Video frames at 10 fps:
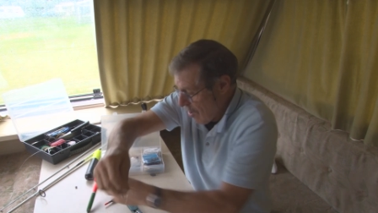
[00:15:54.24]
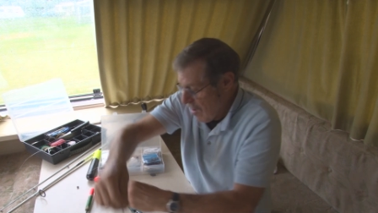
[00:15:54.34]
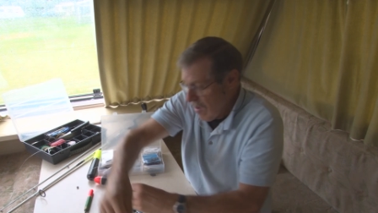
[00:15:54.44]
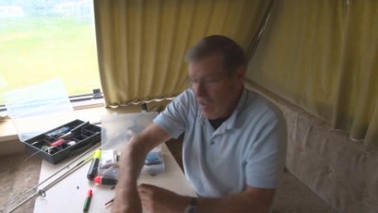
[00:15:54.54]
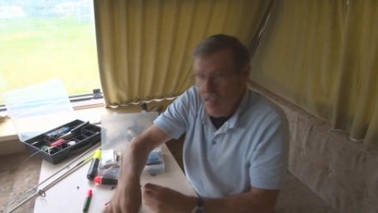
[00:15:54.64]

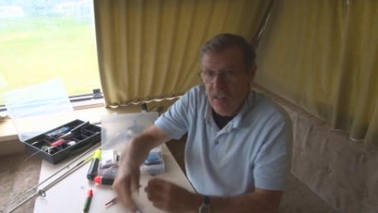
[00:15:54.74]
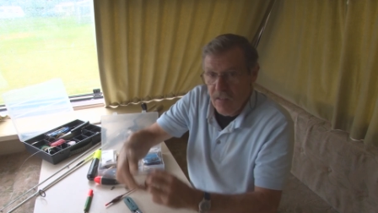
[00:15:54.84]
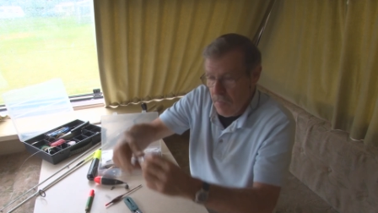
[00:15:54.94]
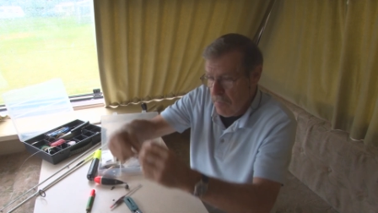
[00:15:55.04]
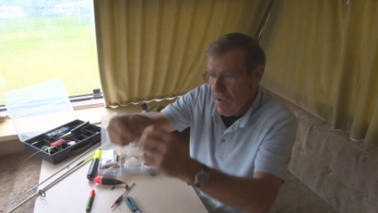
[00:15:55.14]

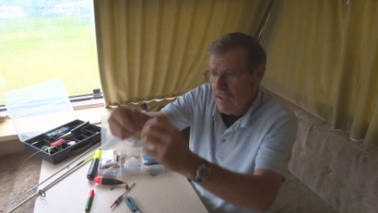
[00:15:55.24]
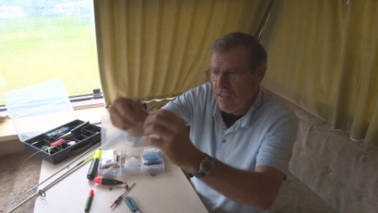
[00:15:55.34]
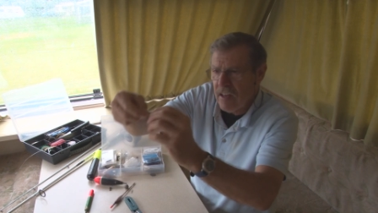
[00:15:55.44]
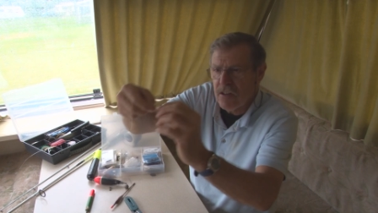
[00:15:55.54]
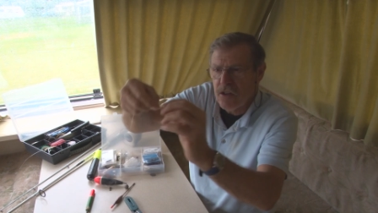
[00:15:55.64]
The big
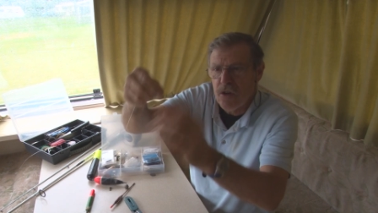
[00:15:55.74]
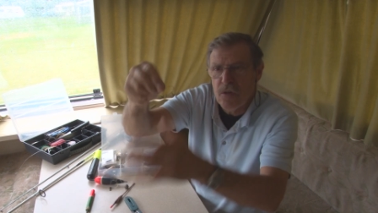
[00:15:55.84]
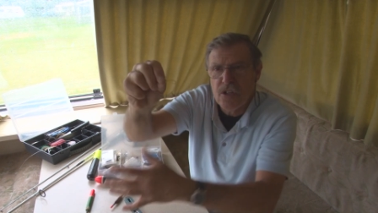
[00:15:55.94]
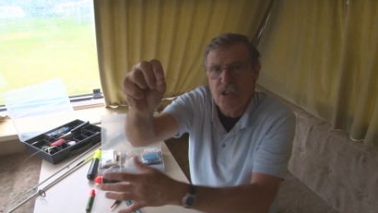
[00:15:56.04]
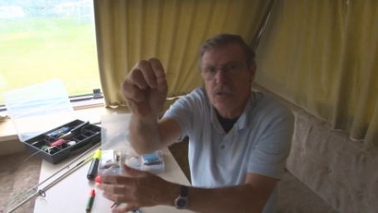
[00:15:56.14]
thing to do
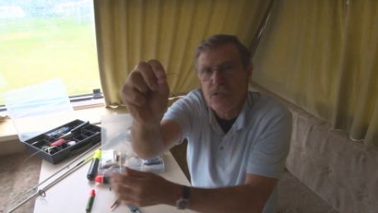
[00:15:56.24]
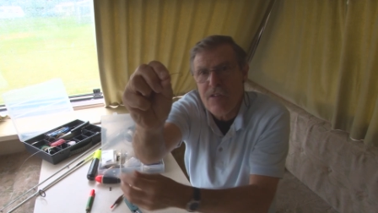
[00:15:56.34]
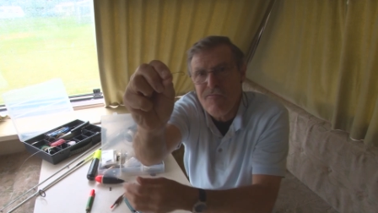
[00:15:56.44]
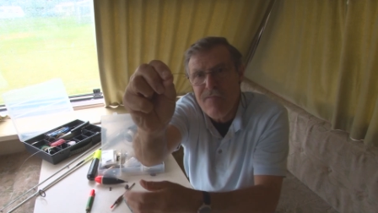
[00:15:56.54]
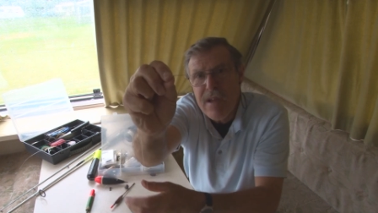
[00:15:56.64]
is to use
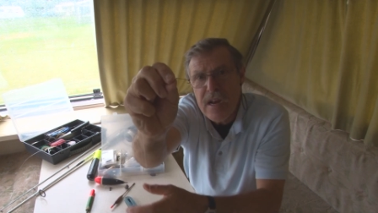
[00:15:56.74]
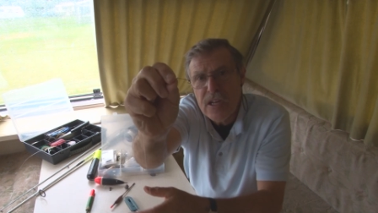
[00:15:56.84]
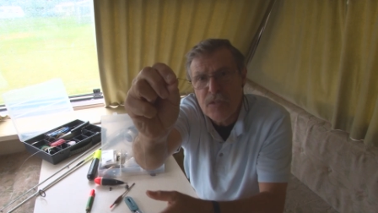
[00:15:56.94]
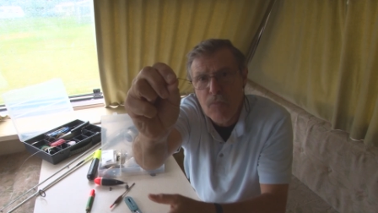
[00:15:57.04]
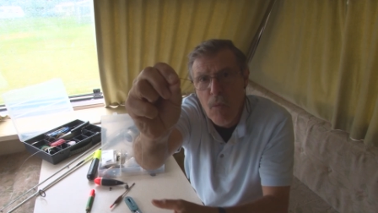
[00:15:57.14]
a
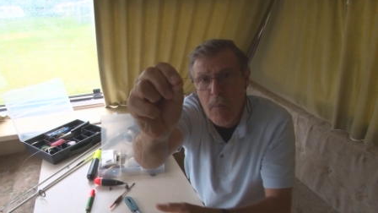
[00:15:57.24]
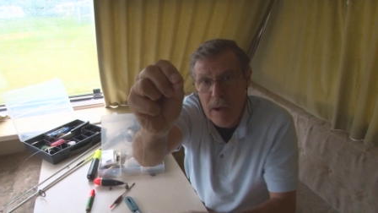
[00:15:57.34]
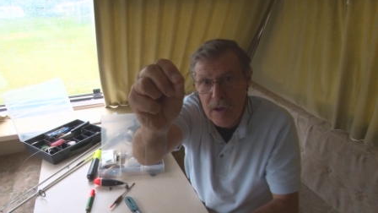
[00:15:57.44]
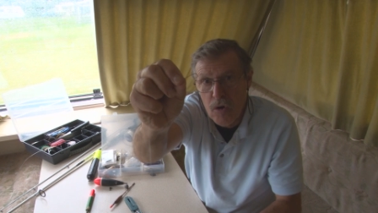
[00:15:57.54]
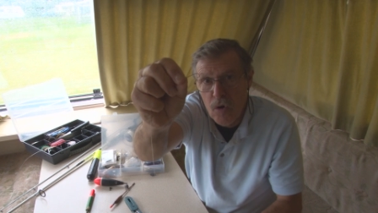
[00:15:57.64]
really small
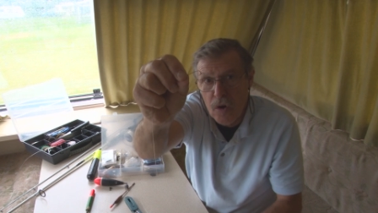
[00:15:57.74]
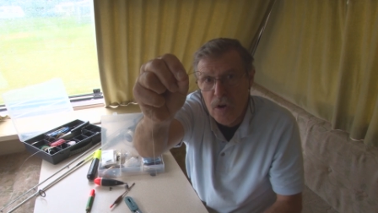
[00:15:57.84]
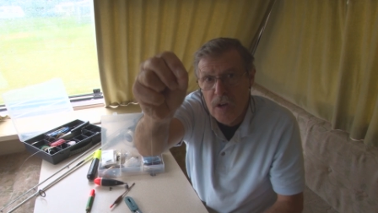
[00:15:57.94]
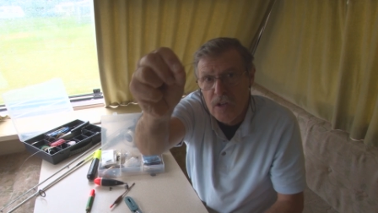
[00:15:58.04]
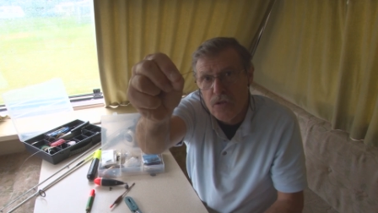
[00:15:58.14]
bait hook.
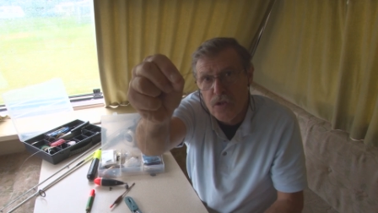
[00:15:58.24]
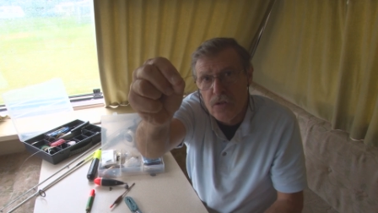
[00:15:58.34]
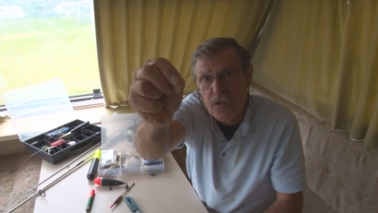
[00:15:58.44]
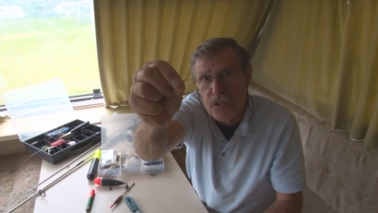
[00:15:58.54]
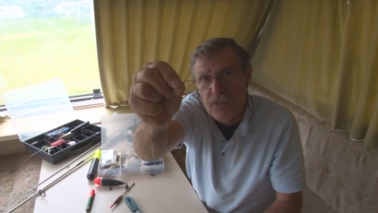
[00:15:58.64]
Used to
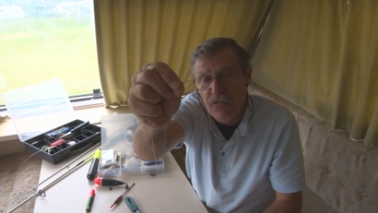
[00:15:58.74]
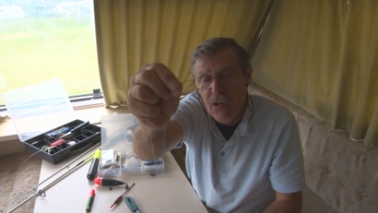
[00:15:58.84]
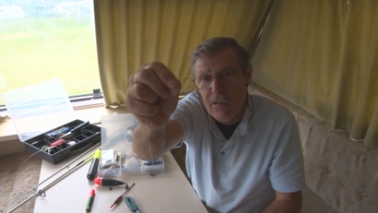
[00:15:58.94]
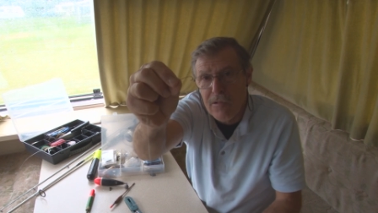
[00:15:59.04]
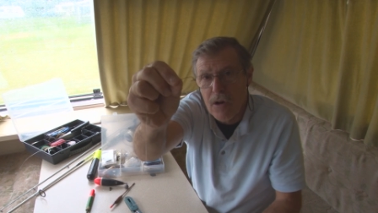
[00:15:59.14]
use these in
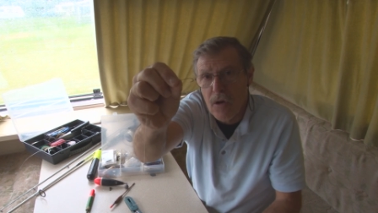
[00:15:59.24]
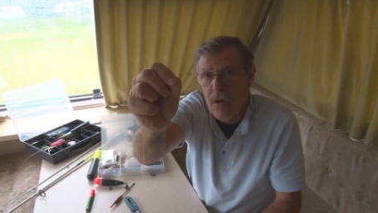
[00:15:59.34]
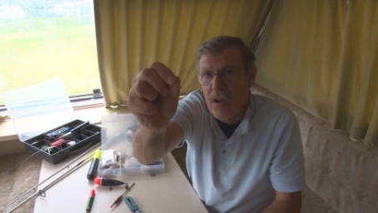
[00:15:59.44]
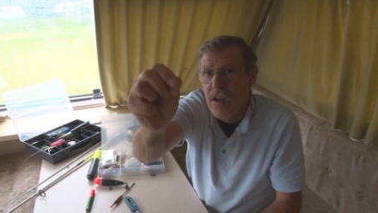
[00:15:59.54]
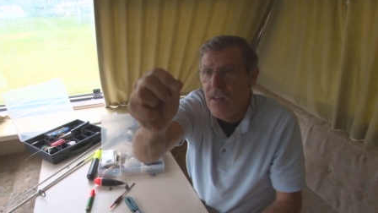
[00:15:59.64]
Florida a lot.